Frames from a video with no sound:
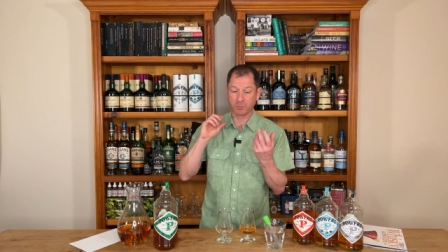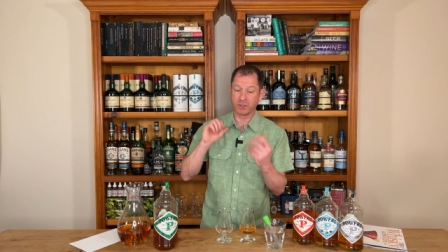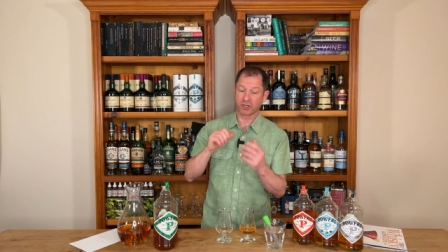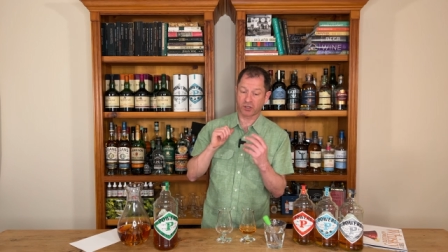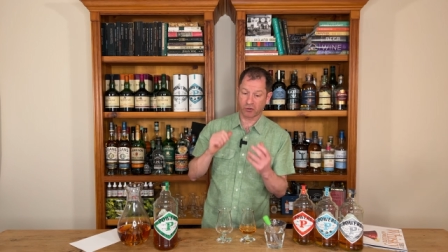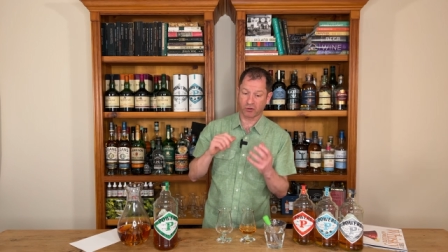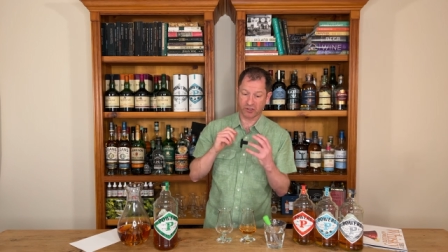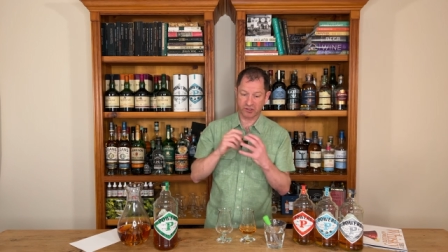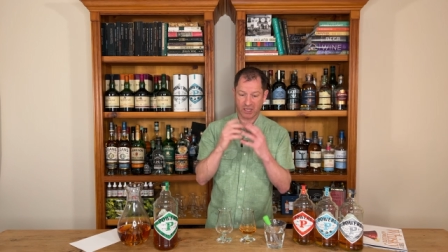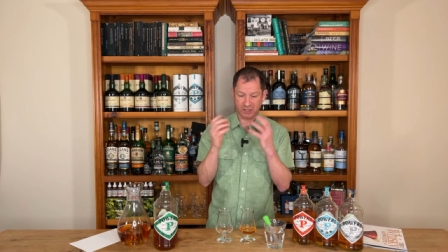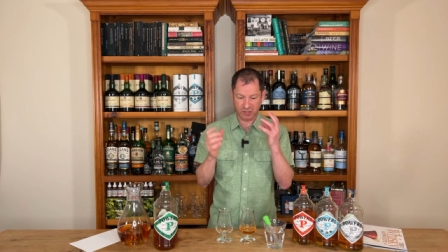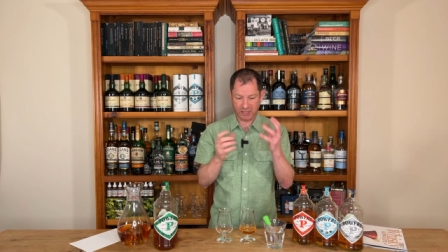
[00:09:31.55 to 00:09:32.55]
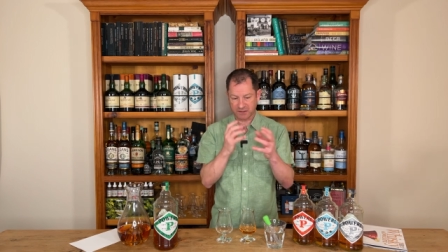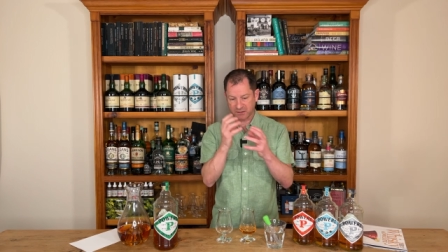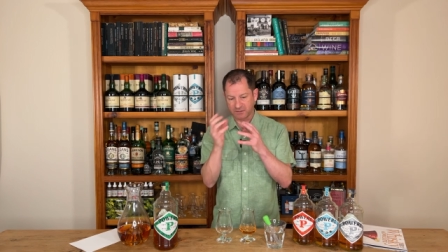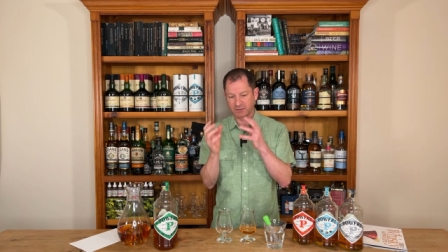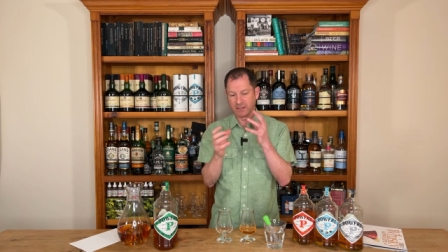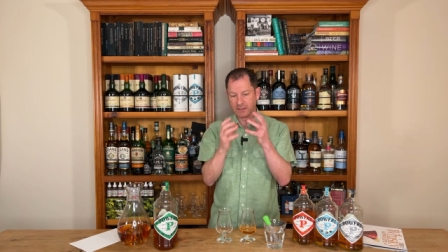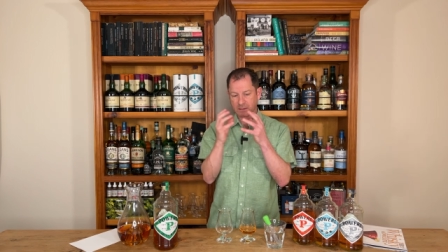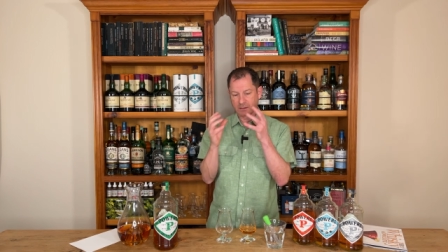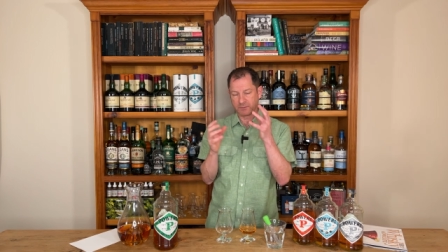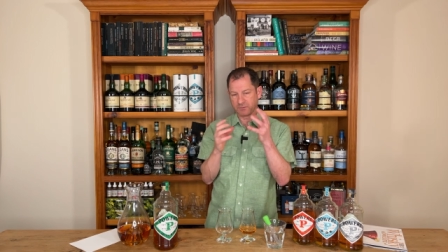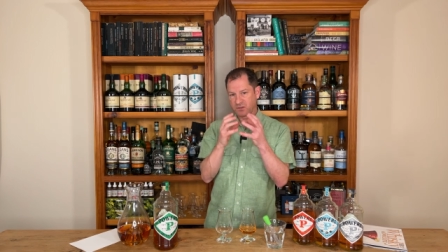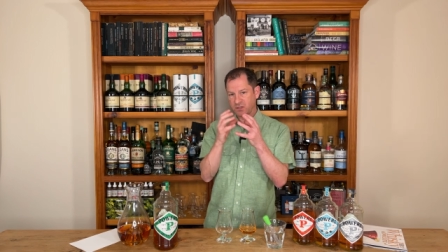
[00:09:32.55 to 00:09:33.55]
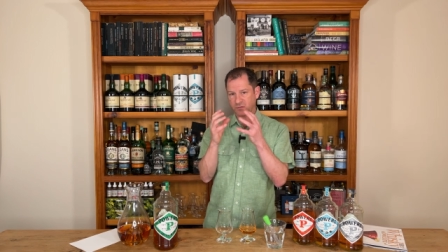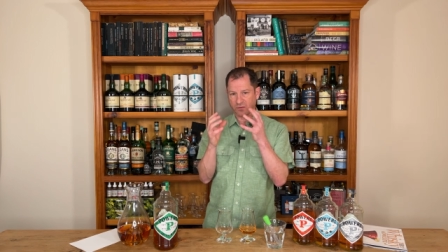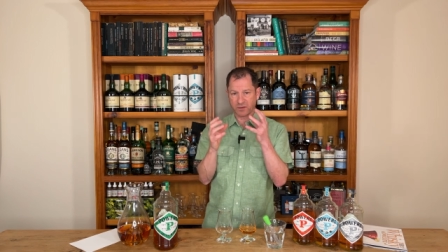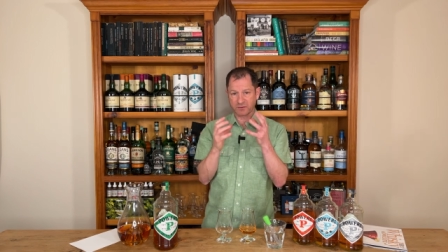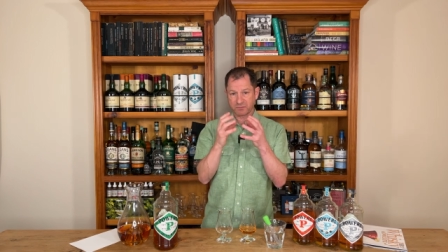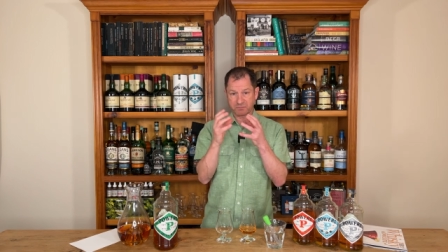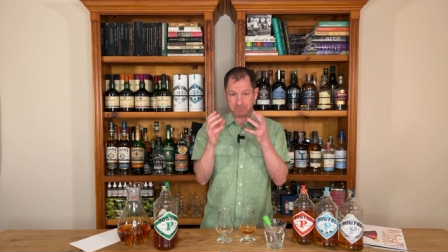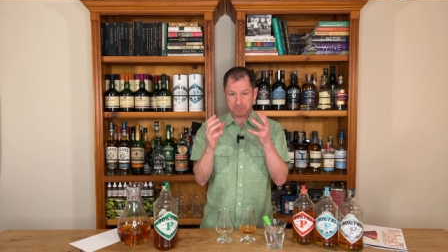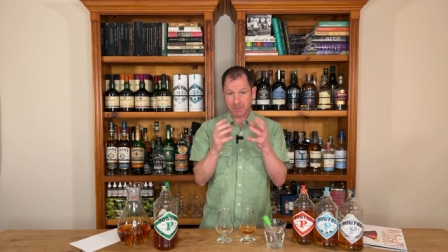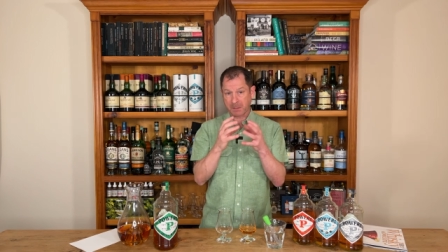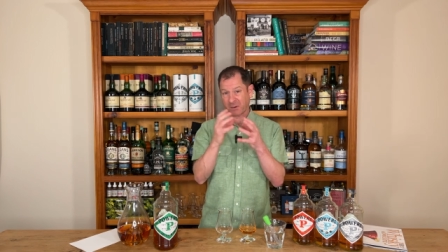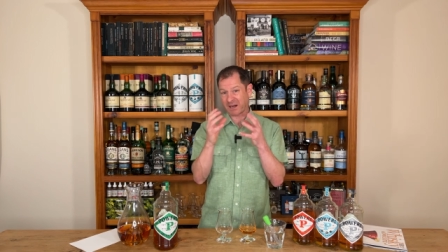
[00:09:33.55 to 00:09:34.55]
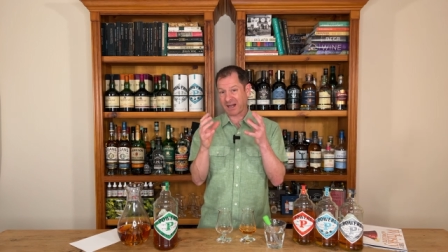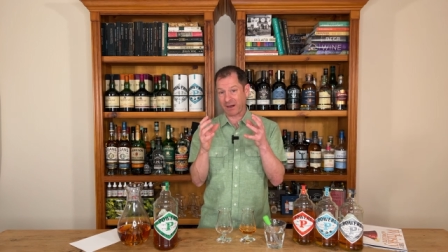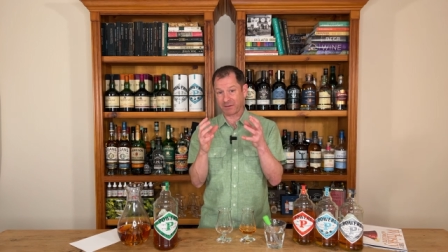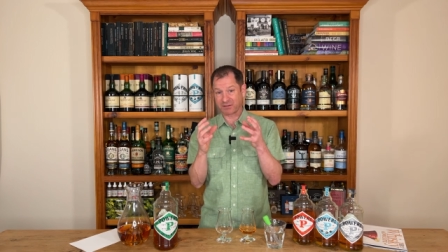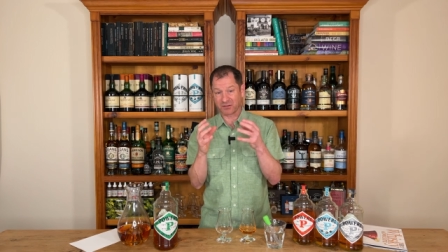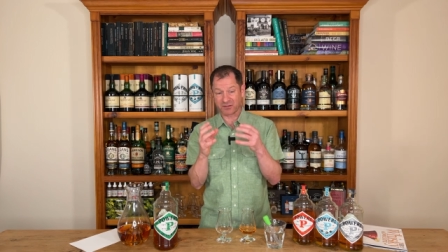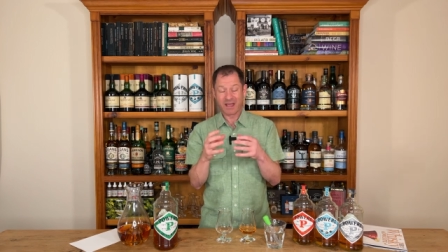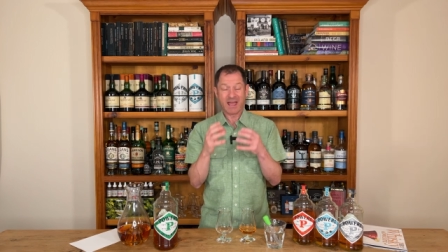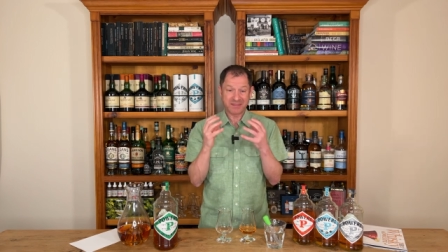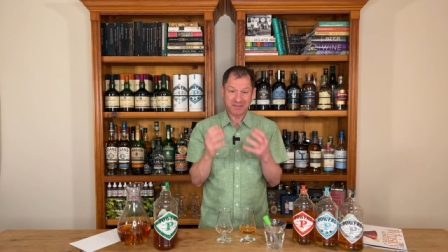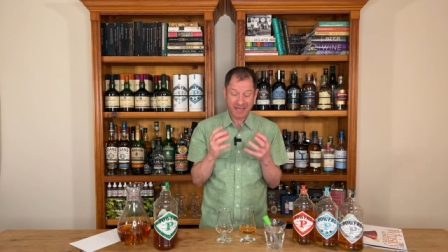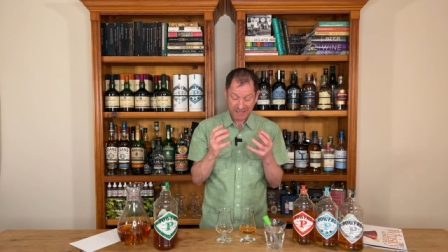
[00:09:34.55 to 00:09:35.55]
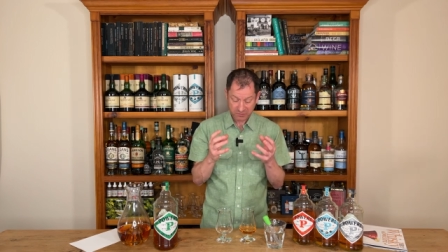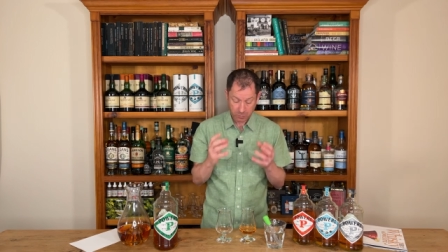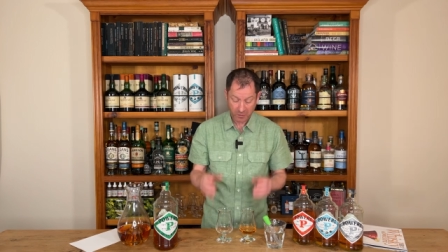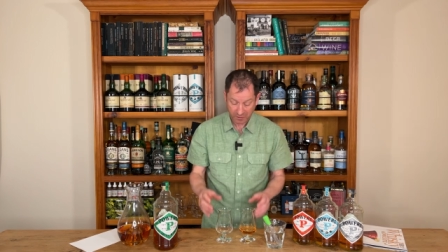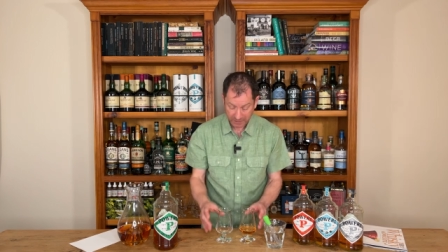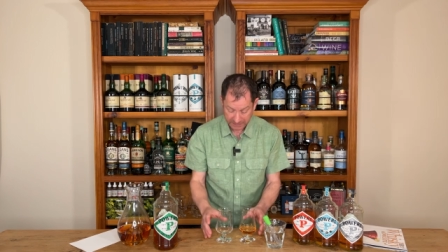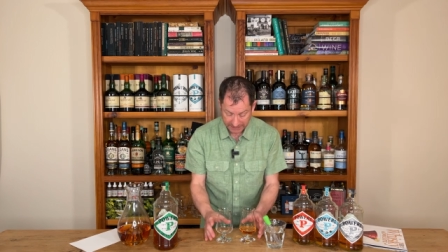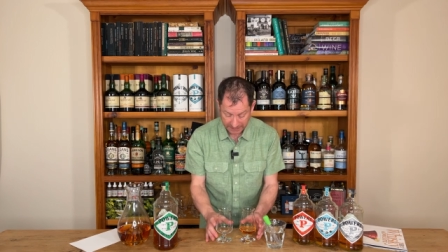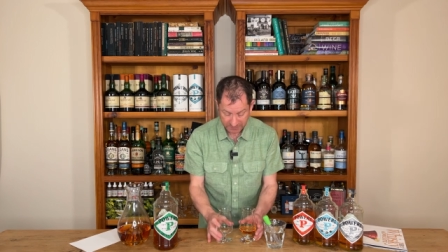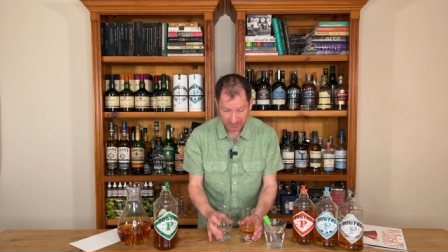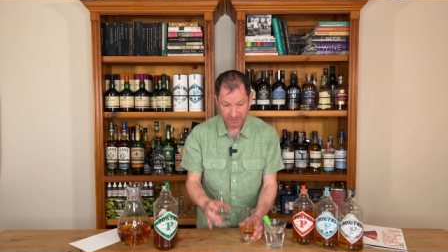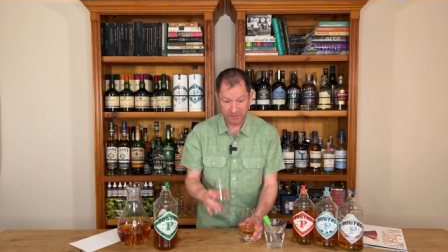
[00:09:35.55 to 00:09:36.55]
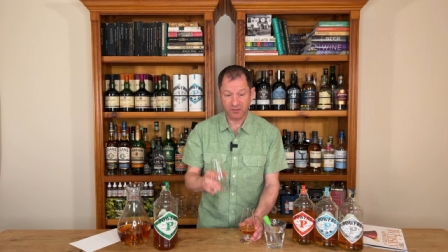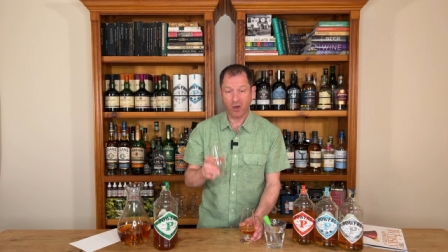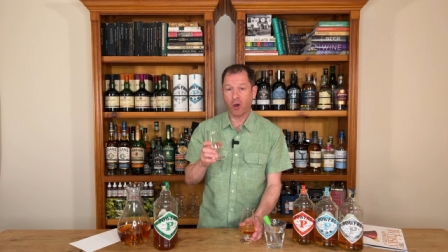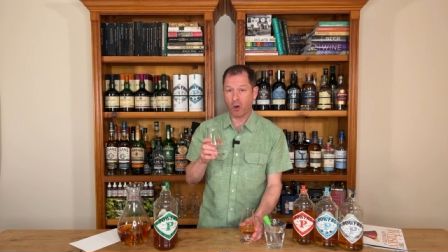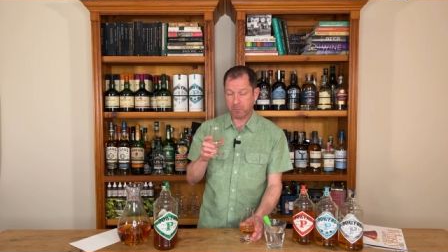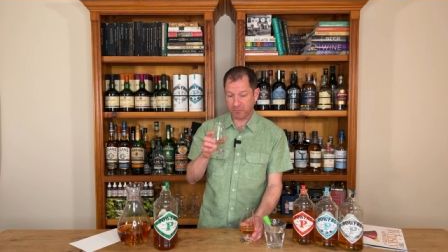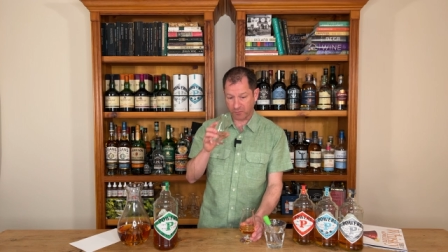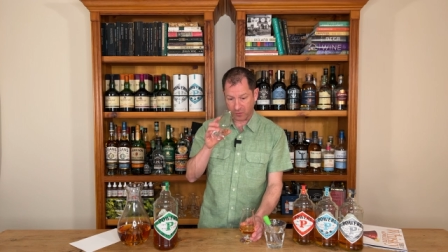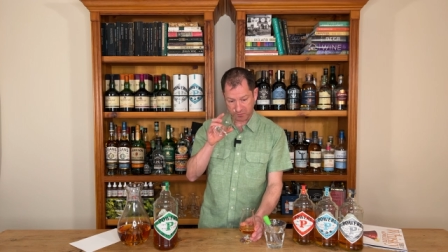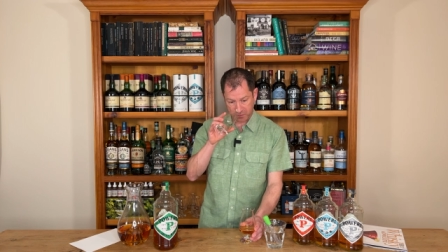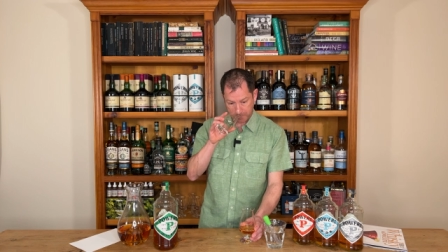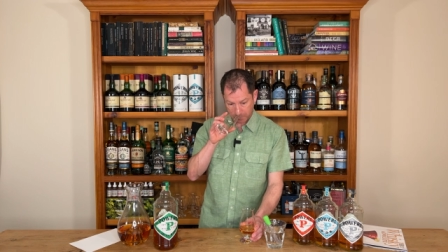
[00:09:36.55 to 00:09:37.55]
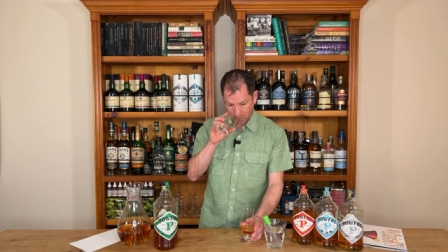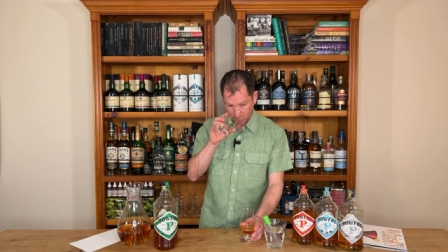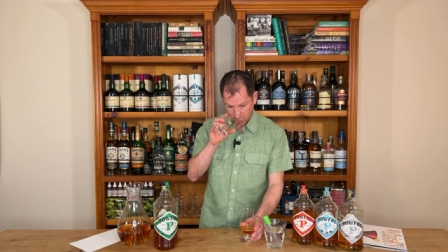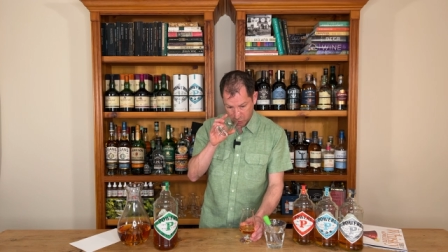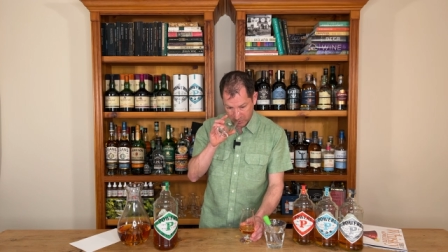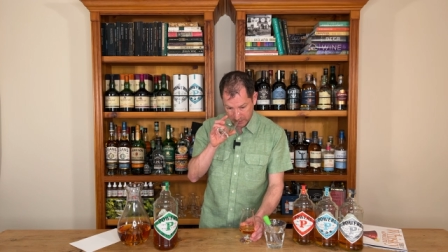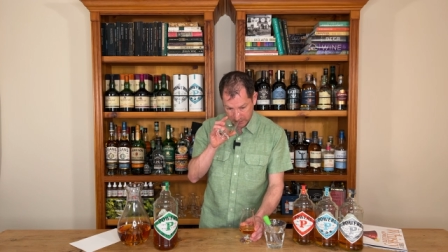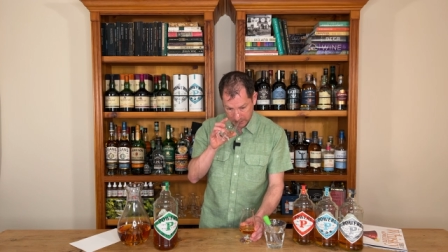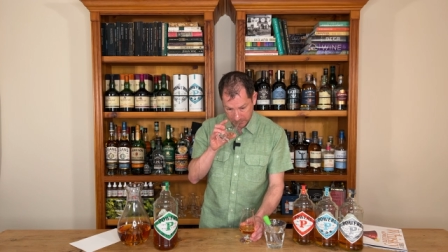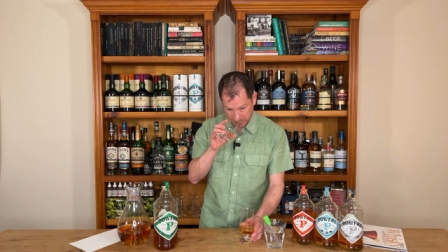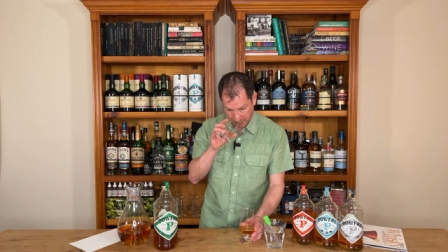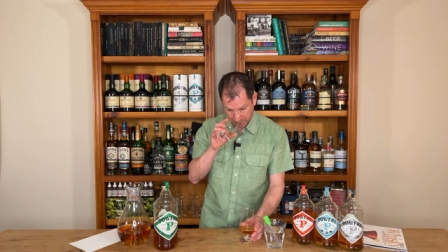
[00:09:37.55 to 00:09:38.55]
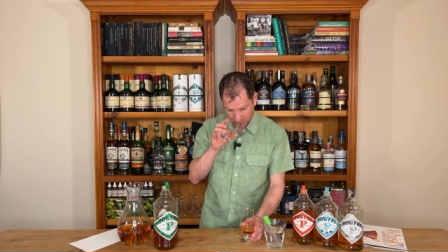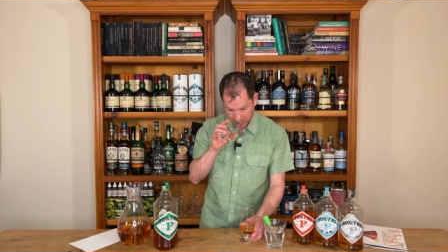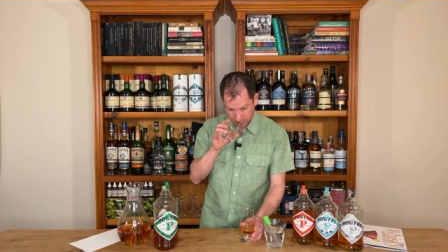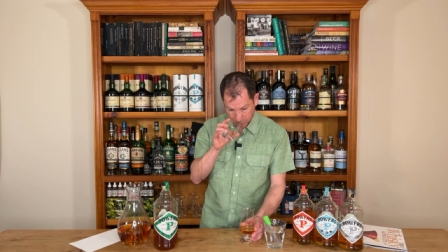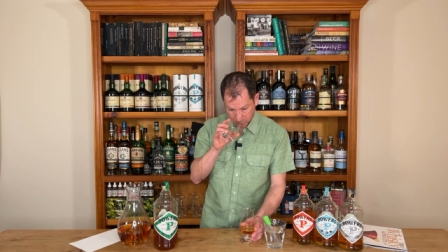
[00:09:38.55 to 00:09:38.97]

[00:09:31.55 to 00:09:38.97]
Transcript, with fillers: And when you crush that, you get these kind of different pepper characters. And that's what I get in this up front, really peppery.